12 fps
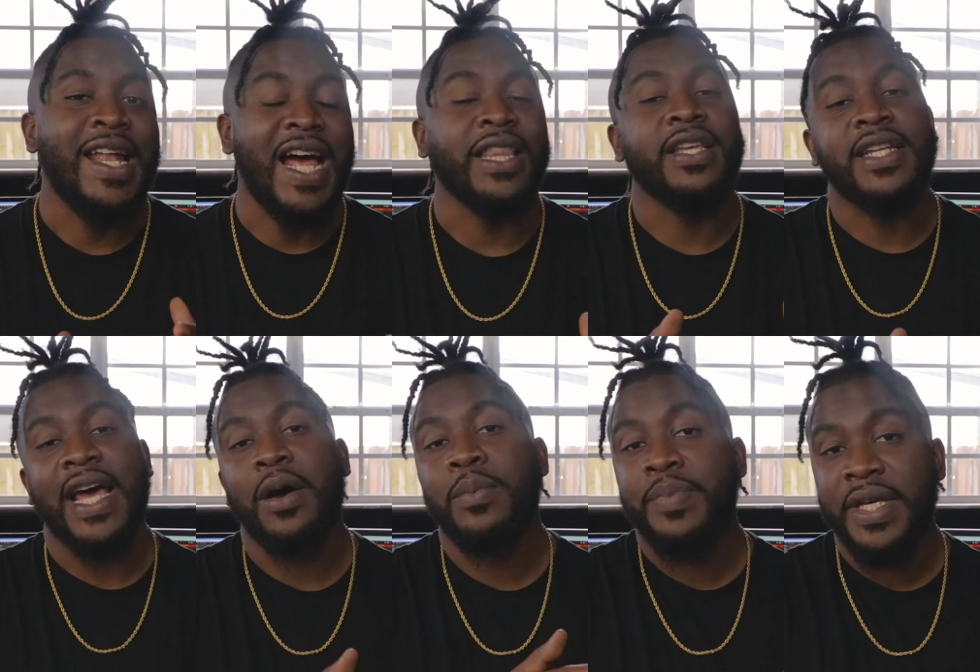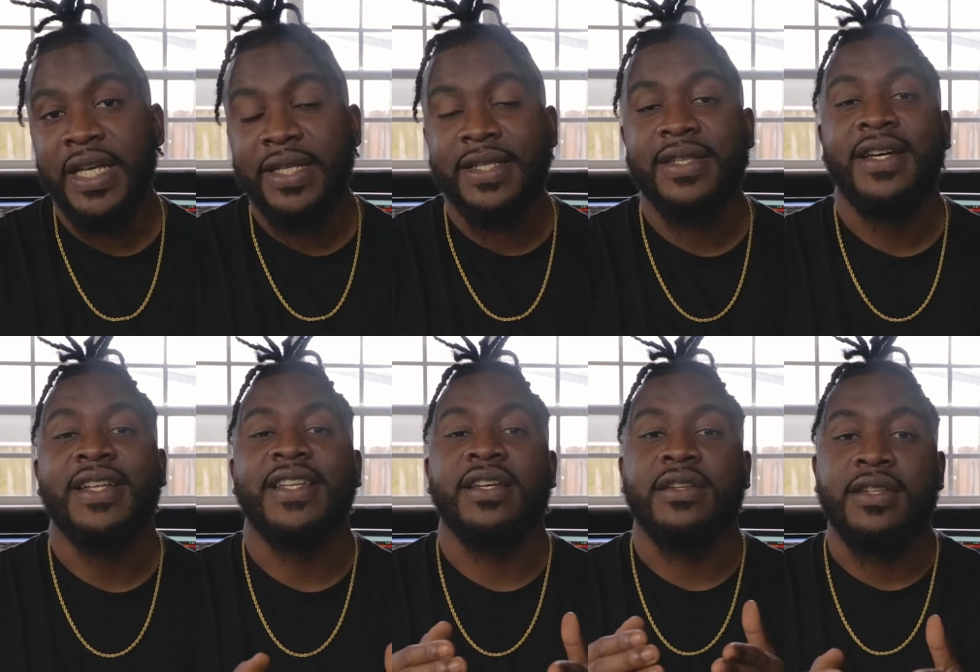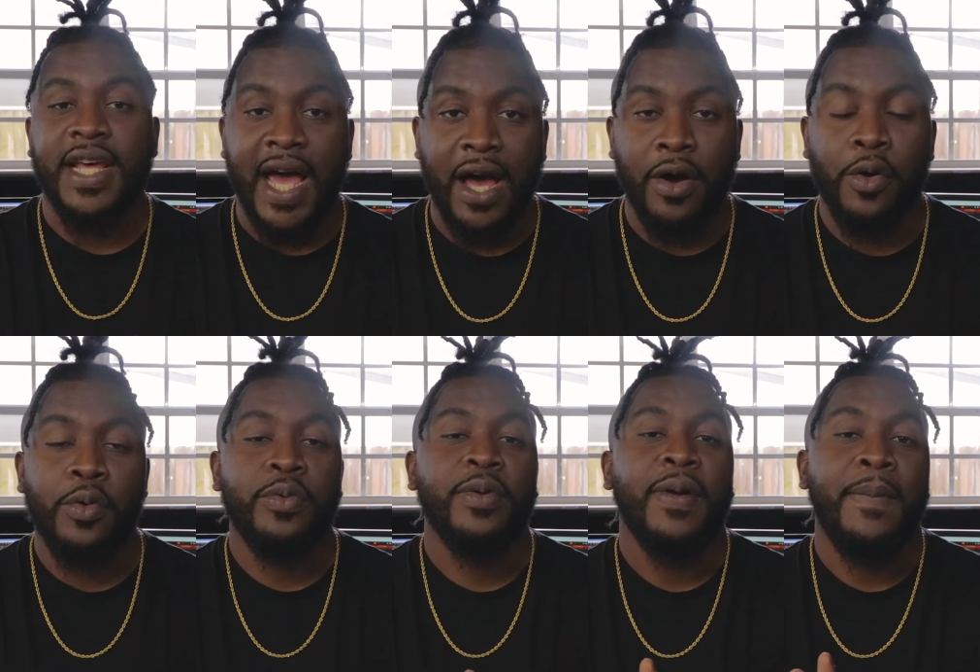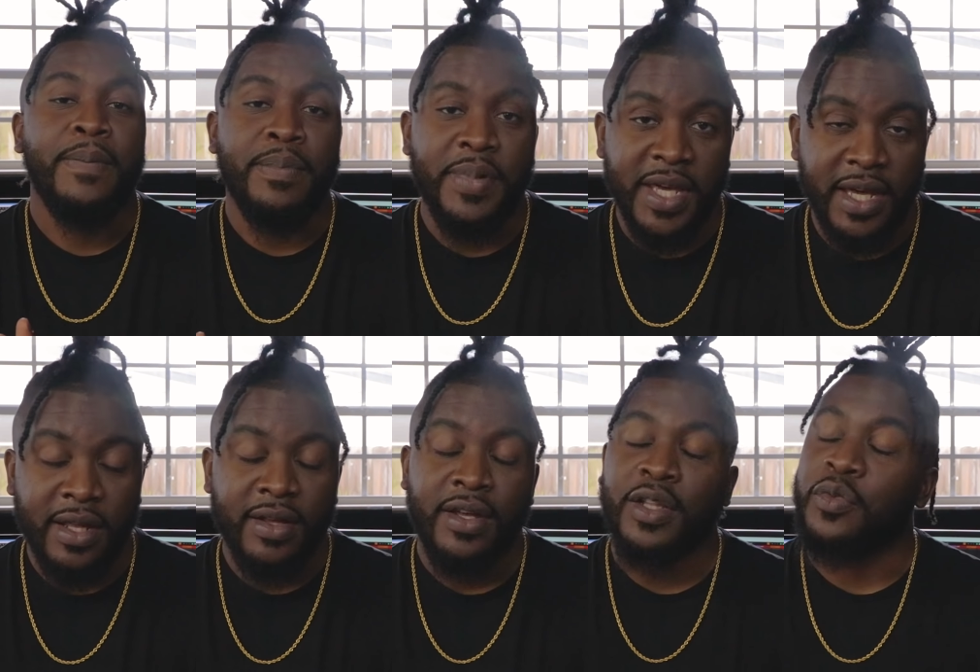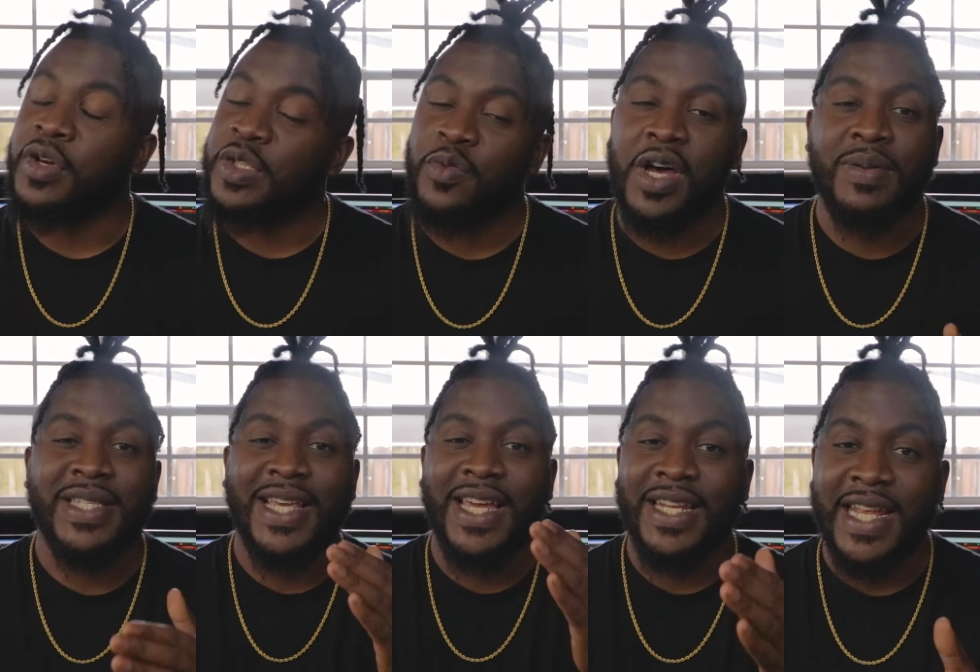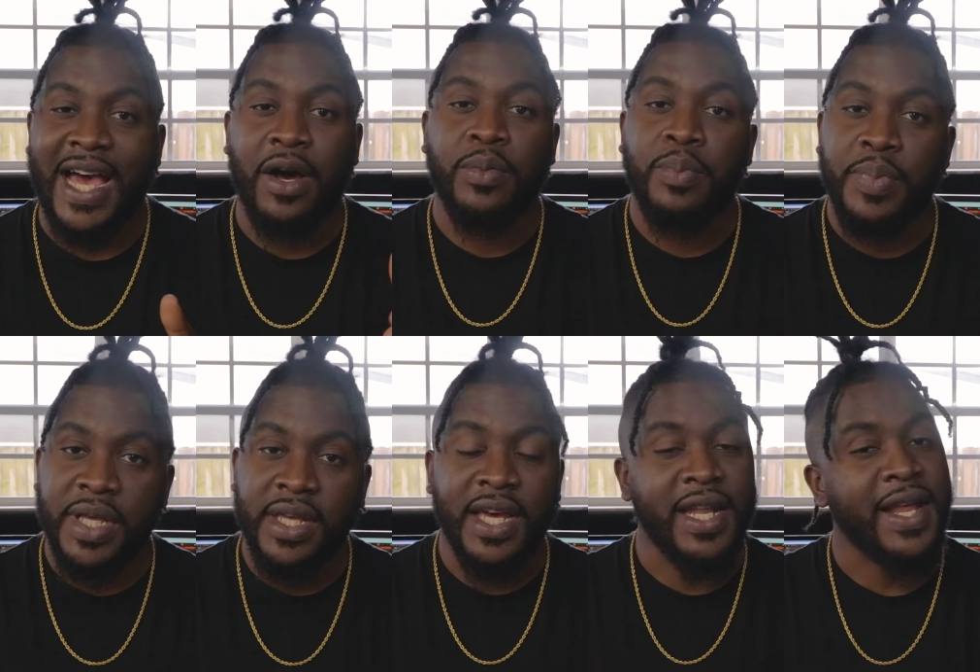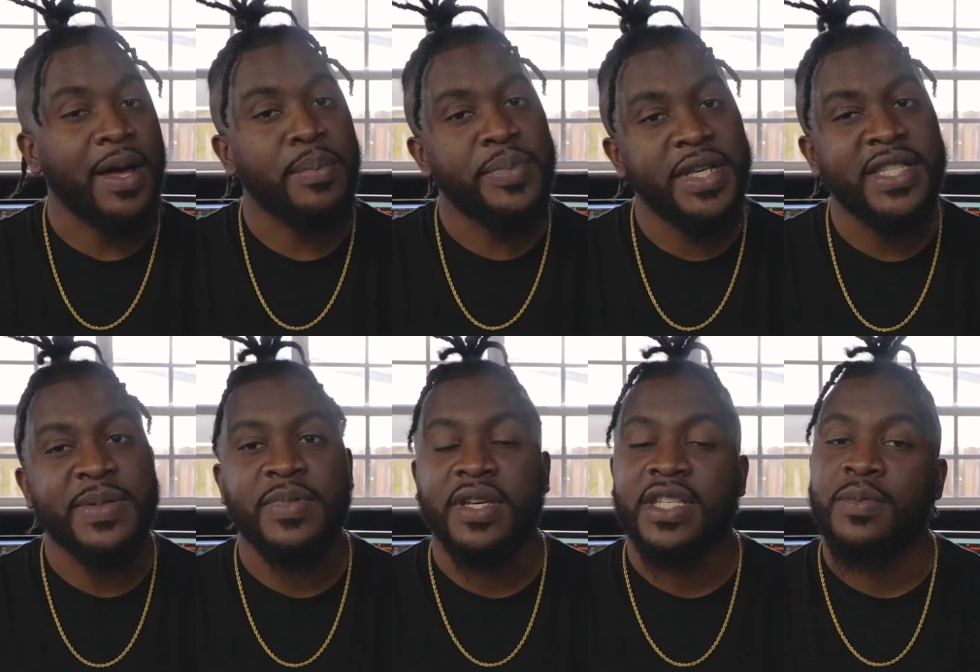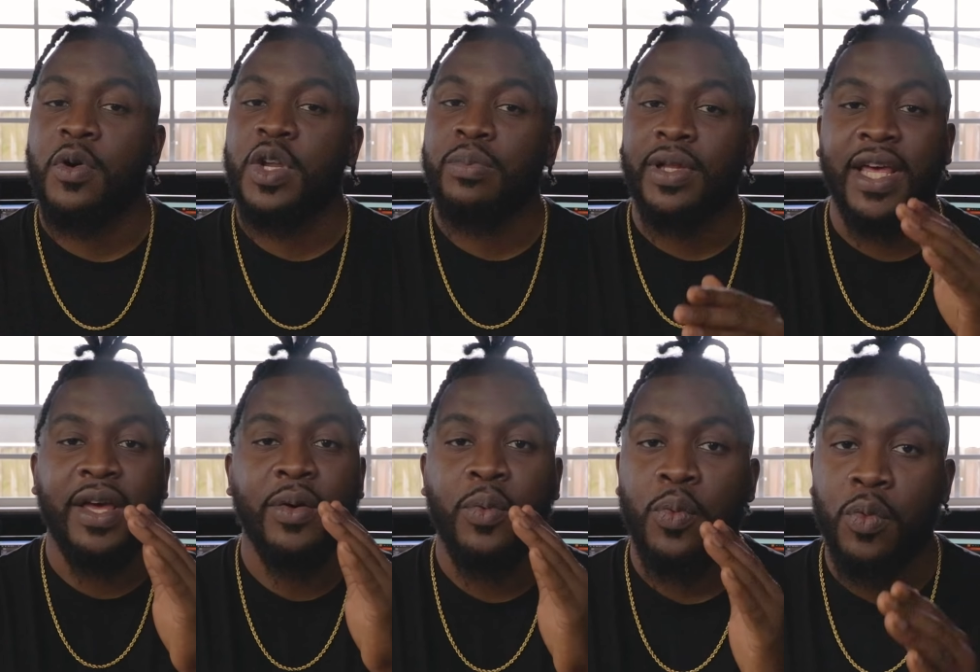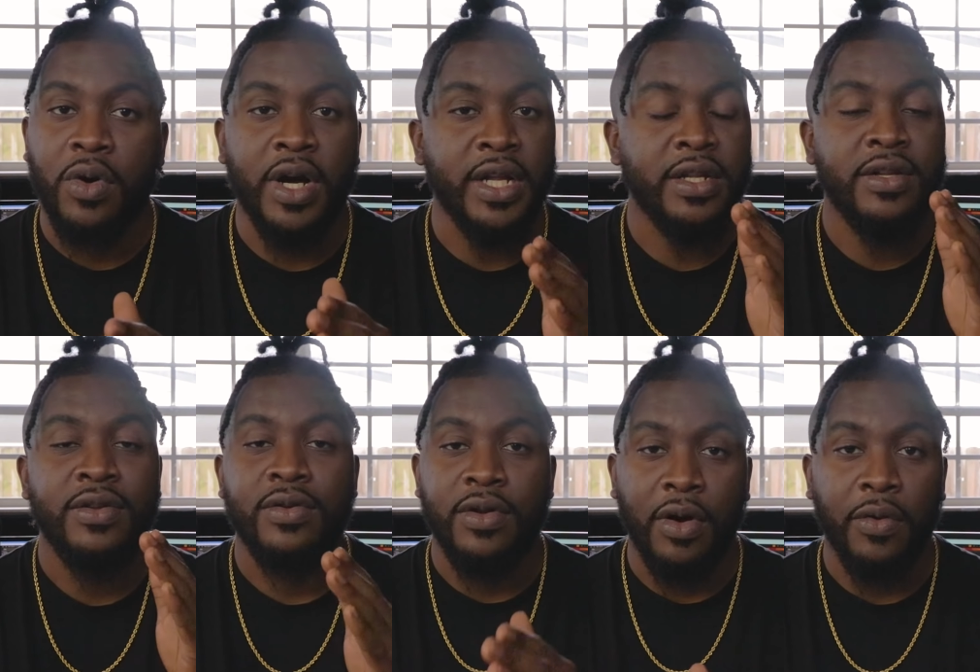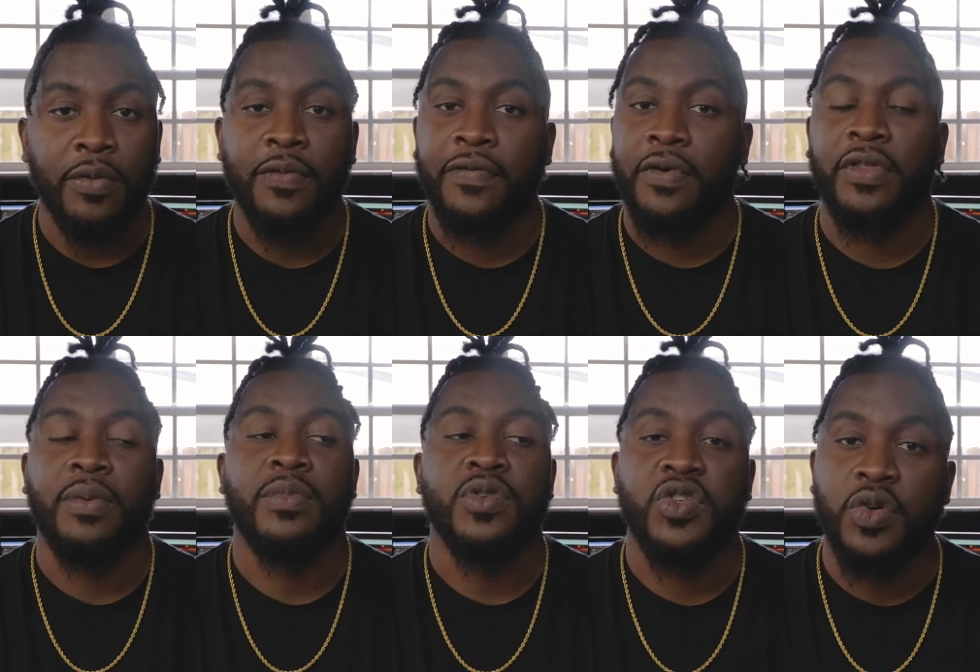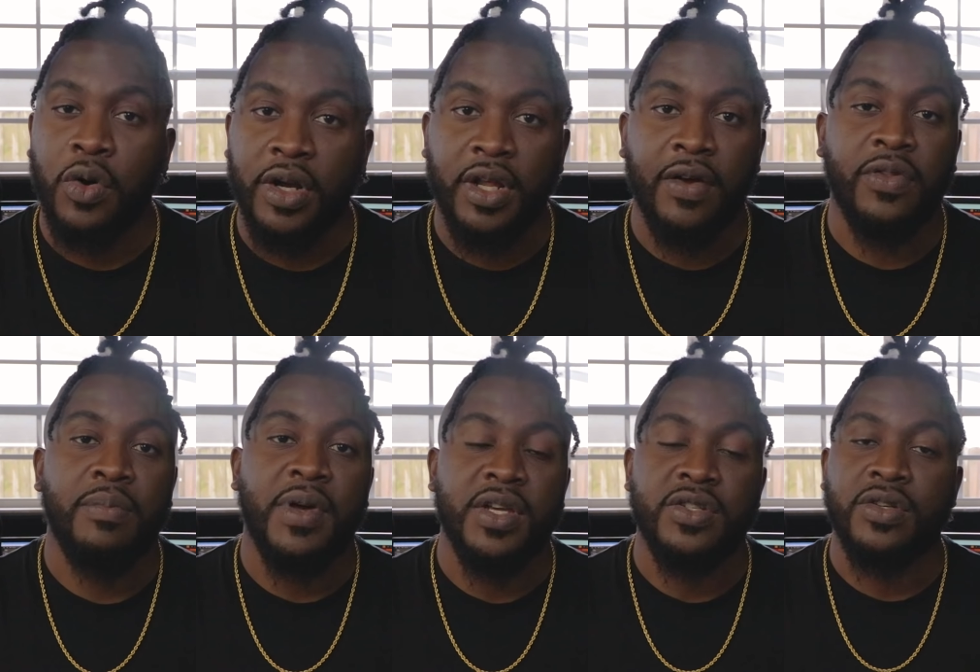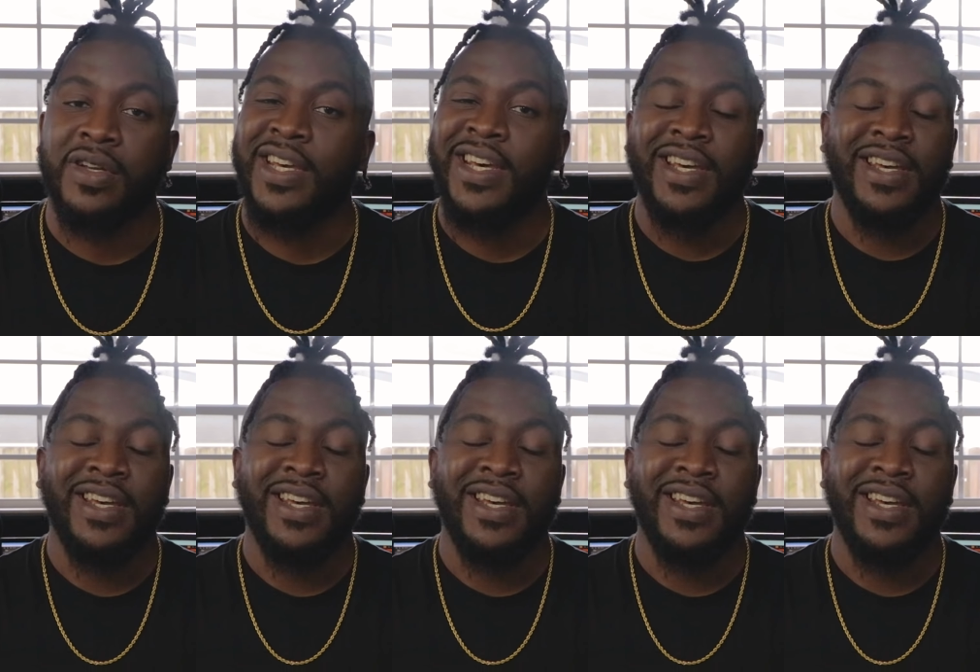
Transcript: Not the down beats, the down the Reason why I'm saying down B and not beats is because I'm only playing one note for the majority of the measure.